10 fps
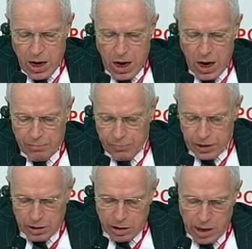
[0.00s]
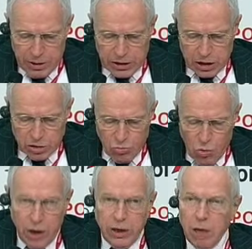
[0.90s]
Let me just
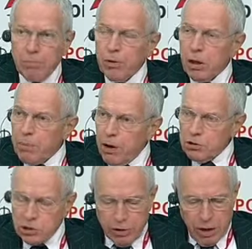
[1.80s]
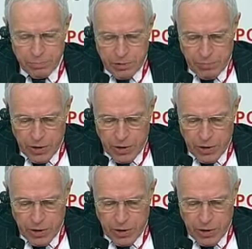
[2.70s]
wind up with a postscript.